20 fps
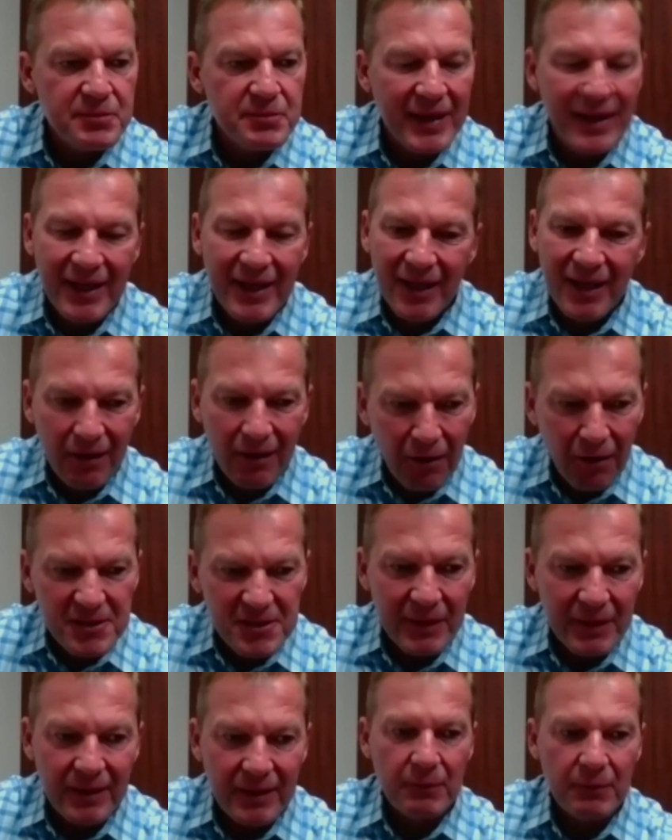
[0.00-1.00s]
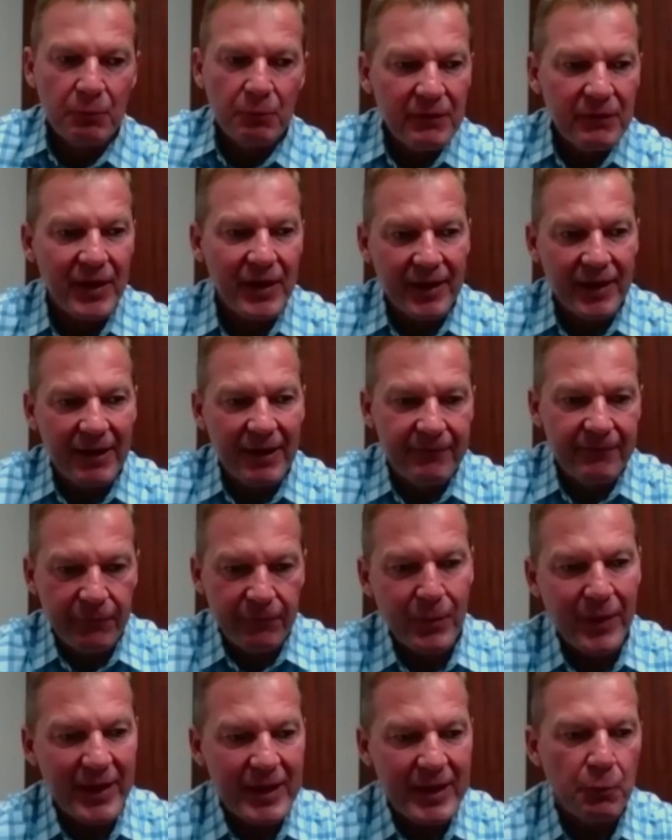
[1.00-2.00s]
But ultimately, we've got to have
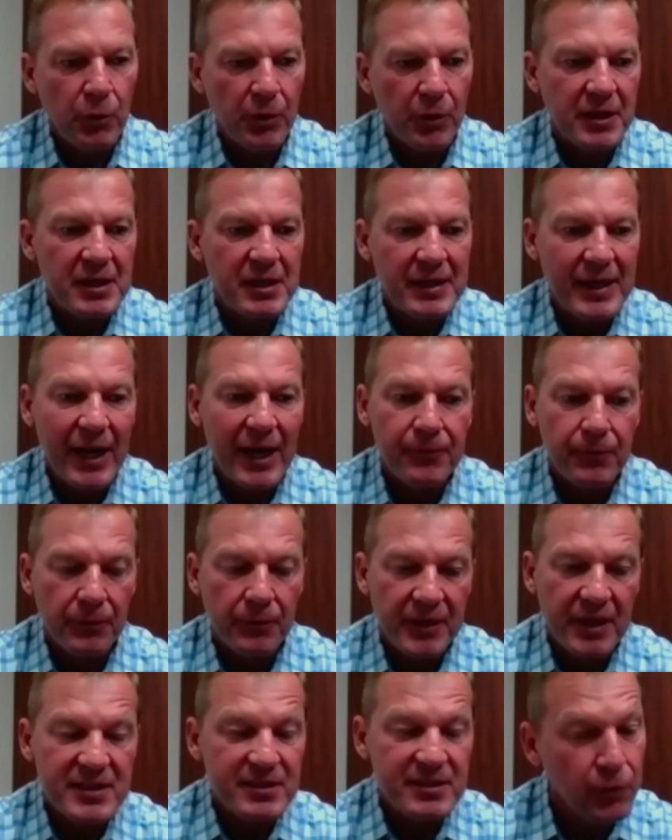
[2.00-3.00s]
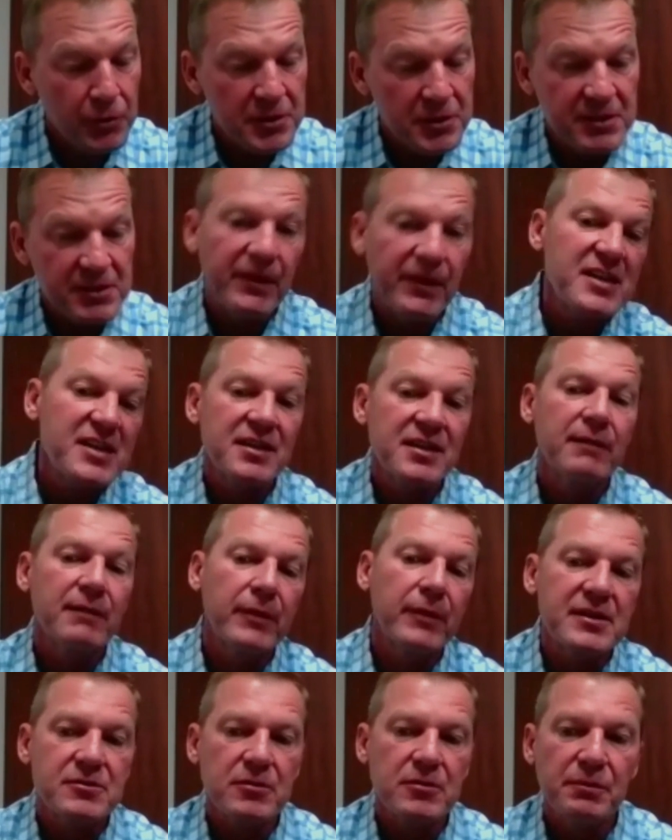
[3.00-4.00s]
everybody working together on this. Of course, the face
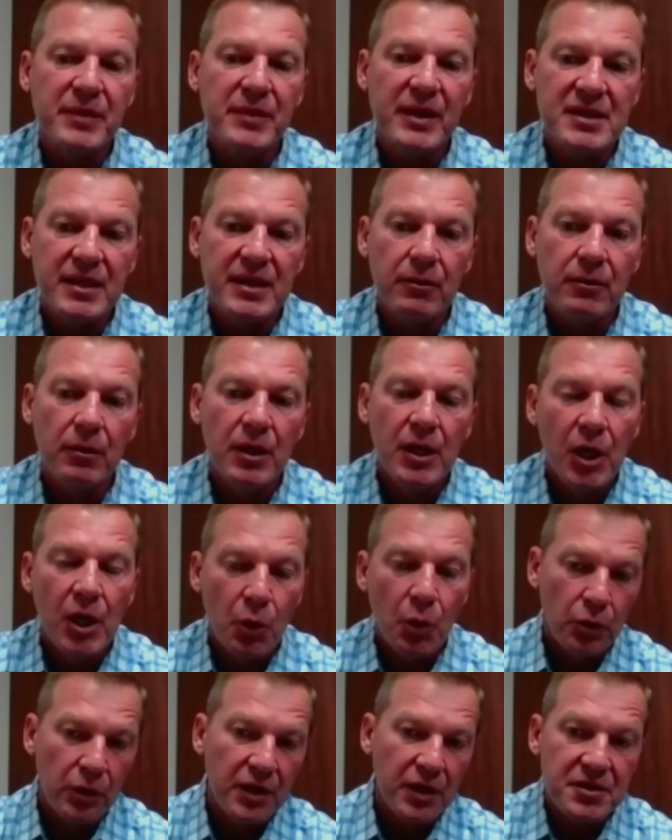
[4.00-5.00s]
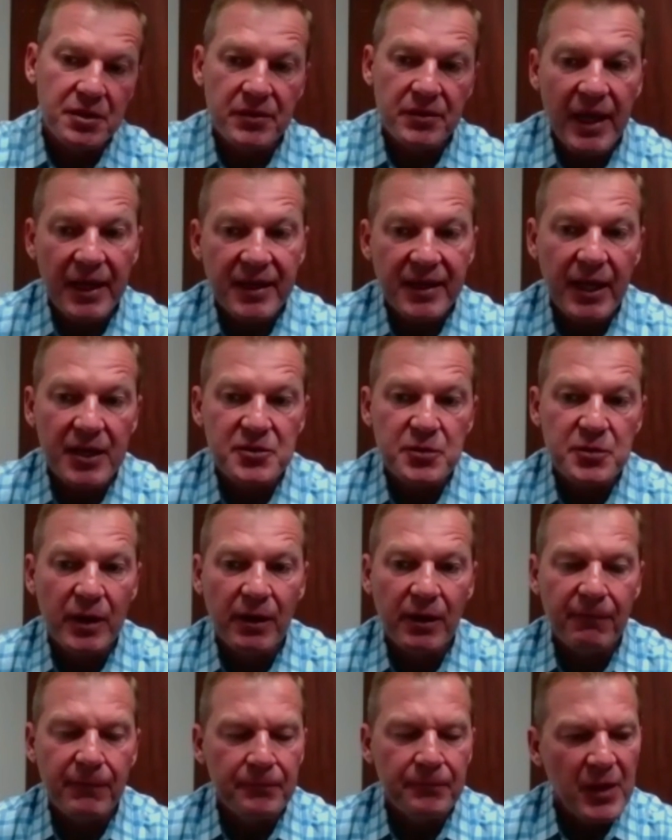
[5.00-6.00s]
coverings are a big deal. We're going to do that
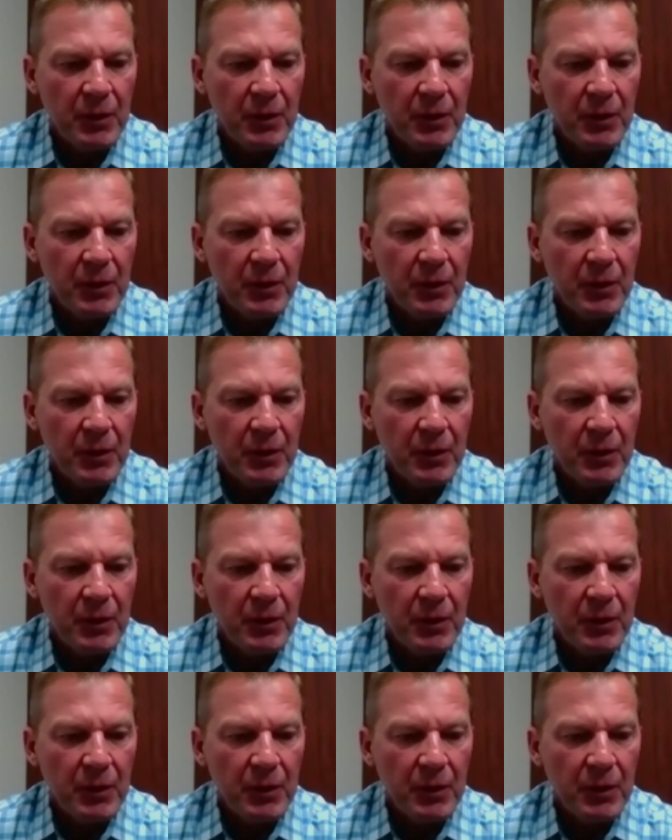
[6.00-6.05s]
K-12.